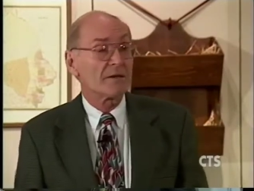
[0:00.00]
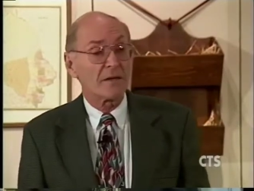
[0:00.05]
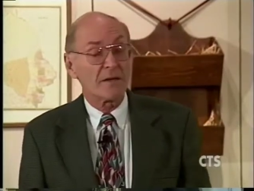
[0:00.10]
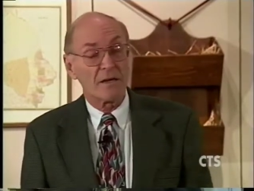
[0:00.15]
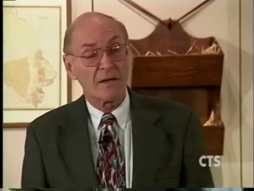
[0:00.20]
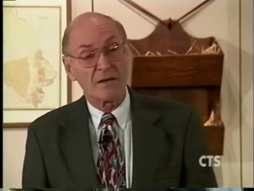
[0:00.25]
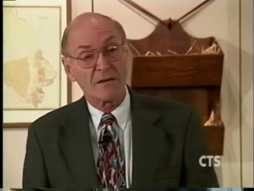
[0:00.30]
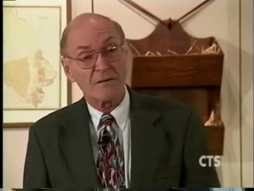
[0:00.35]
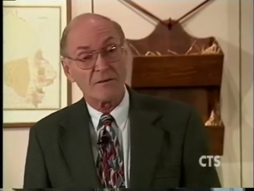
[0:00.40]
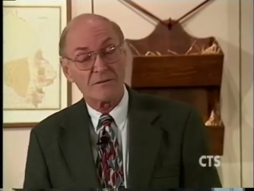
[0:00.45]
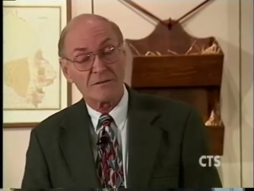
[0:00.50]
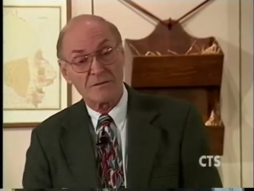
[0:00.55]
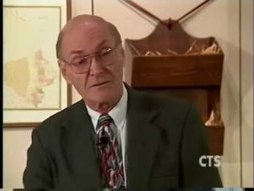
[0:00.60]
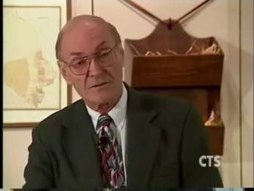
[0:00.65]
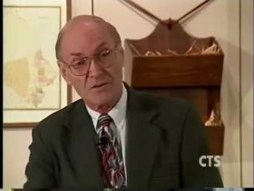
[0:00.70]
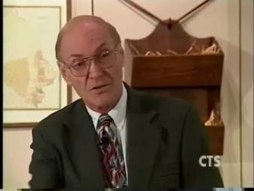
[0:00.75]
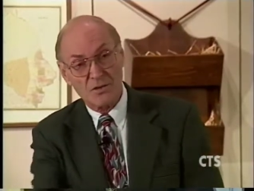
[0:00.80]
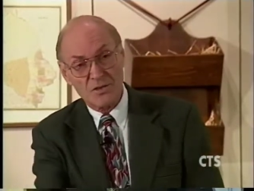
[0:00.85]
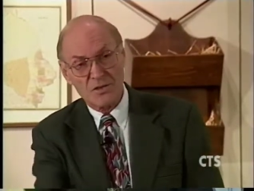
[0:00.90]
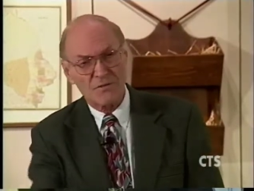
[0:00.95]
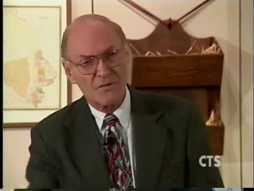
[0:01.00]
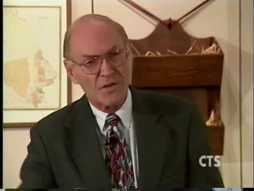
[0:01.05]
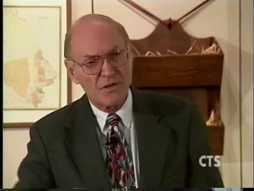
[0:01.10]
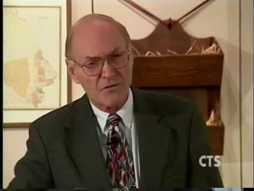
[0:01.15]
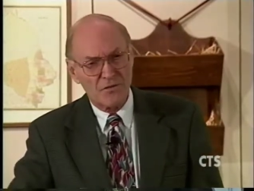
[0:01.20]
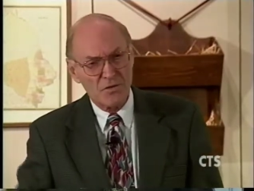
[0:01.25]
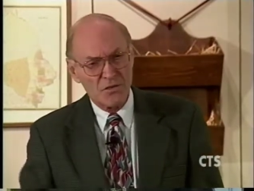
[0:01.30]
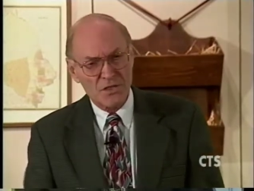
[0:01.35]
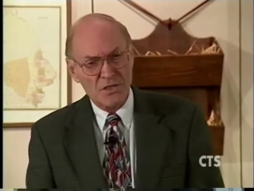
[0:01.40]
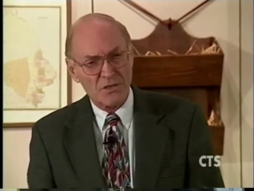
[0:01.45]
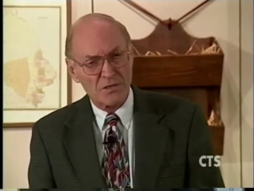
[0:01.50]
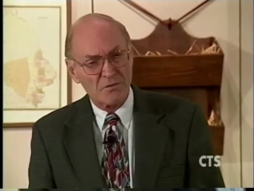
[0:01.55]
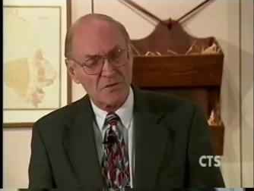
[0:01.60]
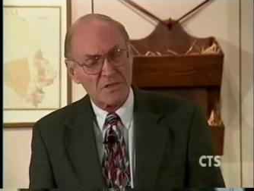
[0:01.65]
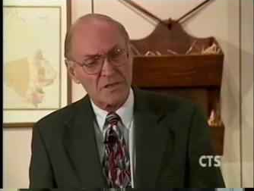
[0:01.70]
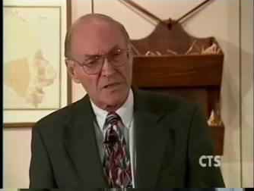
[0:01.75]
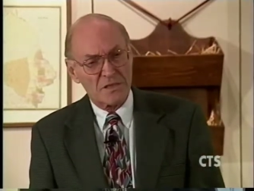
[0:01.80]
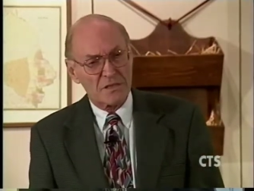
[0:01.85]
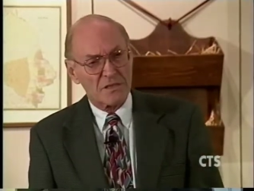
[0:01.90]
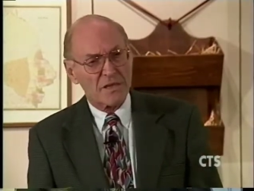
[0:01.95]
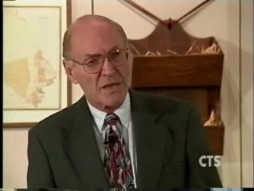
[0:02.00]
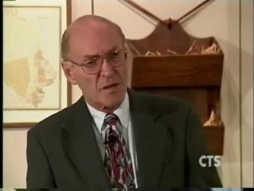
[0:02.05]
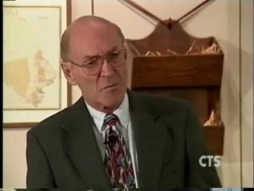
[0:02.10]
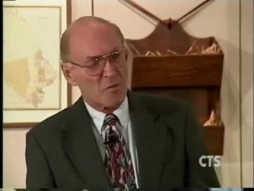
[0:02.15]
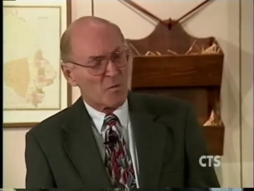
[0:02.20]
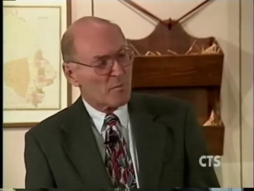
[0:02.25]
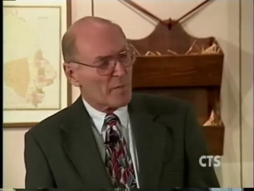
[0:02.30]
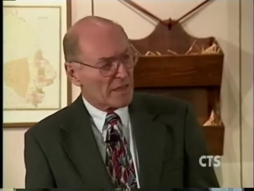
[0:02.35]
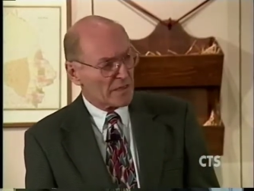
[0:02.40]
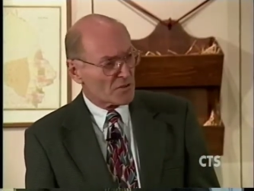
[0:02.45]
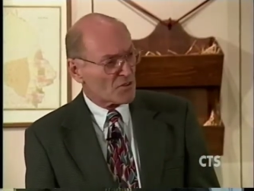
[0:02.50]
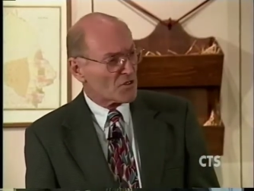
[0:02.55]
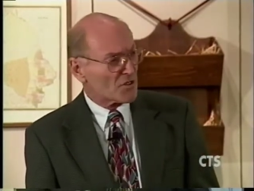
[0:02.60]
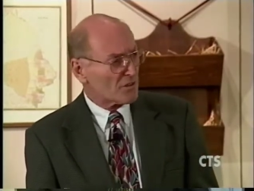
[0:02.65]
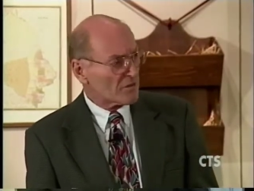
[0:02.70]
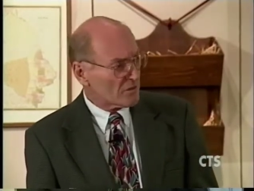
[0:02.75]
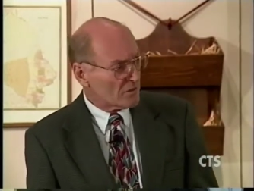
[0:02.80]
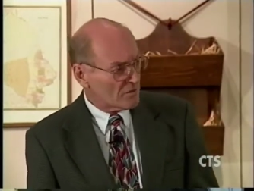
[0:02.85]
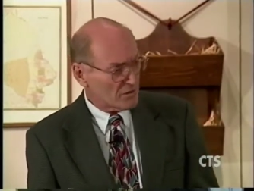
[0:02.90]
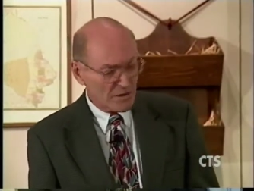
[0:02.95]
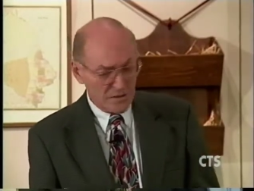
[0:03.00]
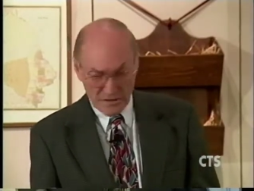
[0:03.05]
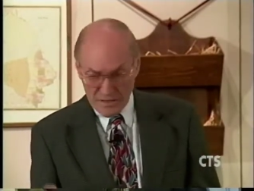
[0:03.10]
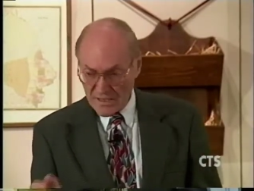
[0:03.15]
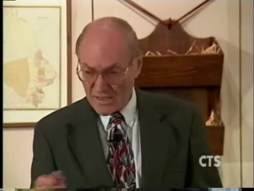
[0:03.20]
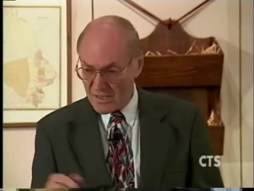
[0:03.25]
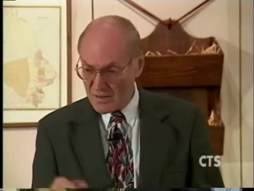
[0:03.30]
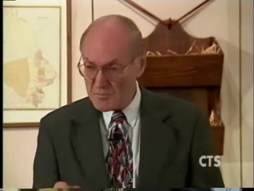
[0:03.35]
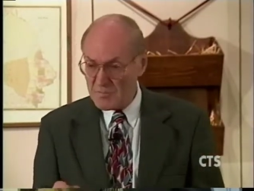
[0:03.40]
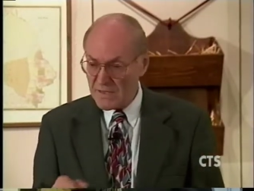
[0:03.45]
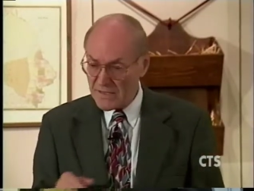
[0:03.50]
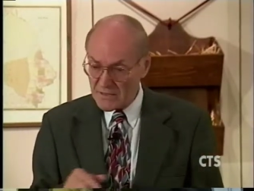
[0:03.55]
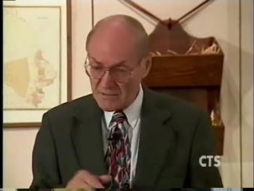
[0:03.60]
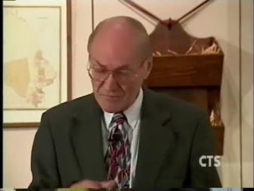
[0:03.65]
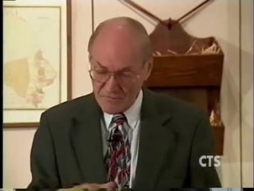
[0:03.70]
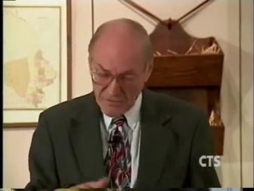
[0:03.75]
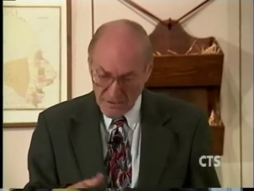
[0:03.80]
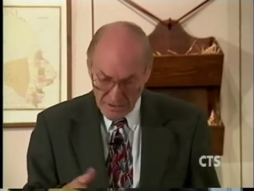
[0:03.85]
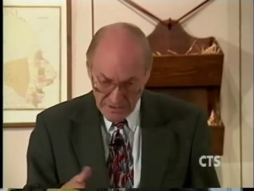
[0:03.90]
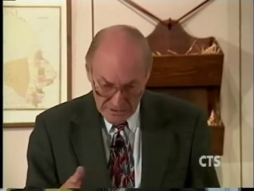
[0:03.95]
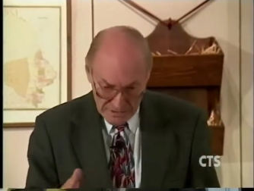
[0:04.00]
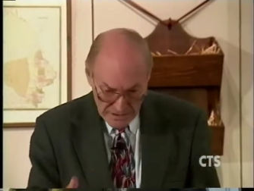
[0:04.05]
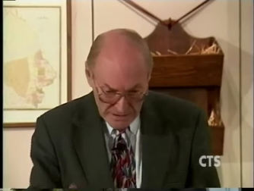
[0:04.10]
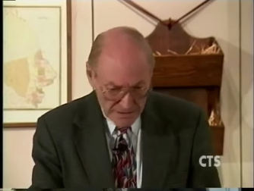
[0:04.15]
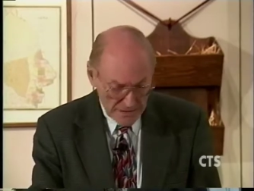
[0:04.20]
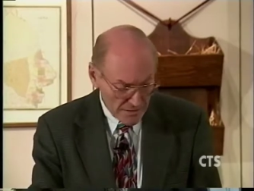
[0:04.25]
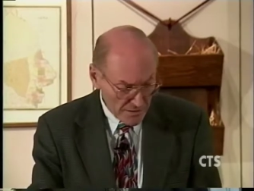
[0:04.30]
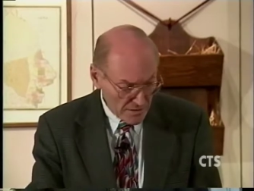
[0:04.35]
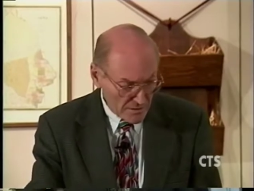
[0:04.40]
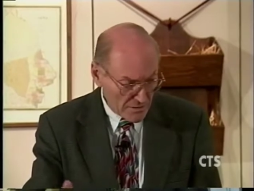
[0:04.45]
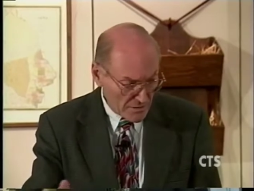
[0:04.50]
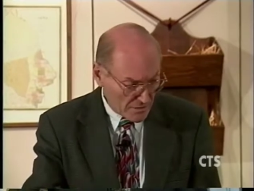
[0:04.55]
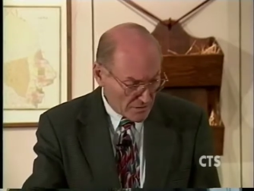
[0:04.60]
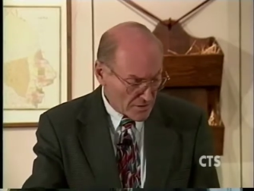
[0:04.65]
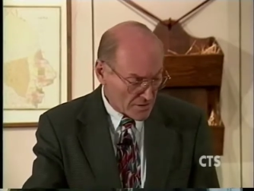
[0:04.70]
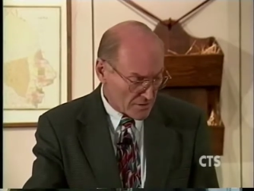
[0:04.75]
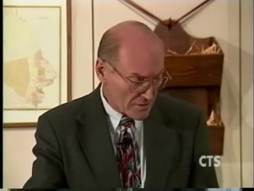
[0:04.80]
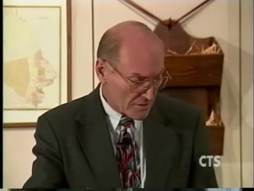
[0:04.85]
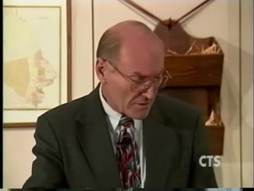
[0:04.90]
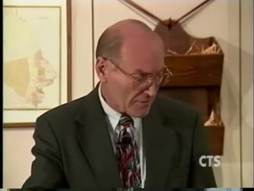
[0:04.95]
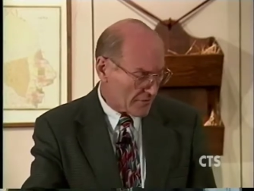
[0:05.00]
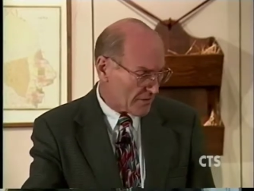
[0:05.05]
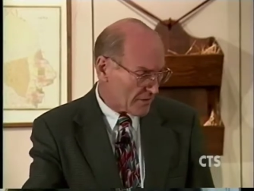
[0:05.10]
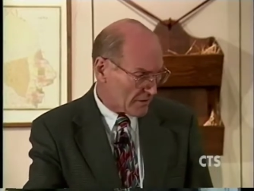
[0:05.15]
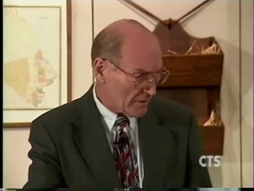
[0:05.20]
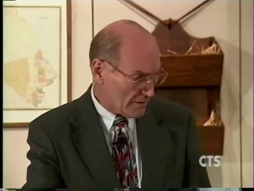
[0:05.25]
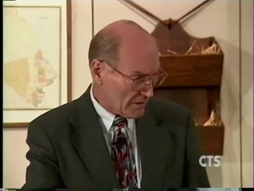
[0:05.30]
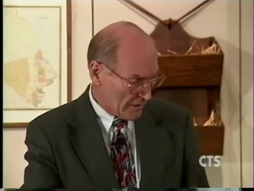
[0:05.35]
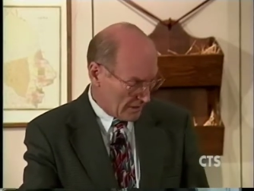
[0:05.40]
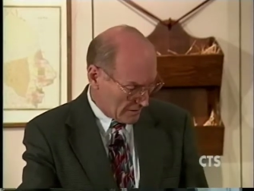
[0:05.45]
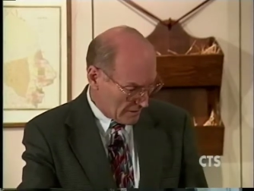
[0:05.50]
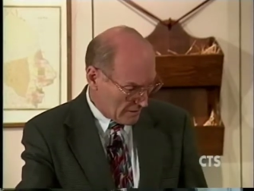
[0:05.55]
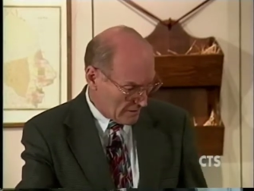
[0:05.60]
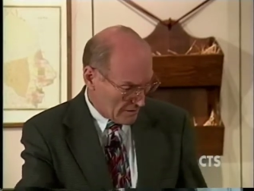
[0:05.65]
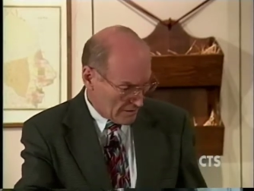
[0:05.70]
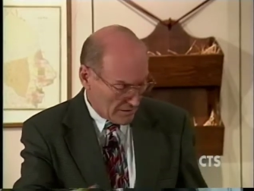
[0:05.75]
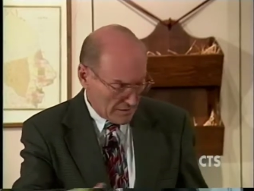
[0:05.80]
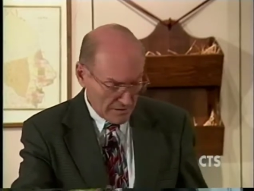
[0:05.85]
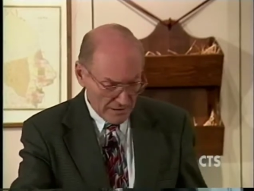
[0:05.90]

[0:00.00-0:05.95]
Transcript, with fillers: uh, Joseph de Veuster was his name, a Belgian who had come and volunteered to serve in, in the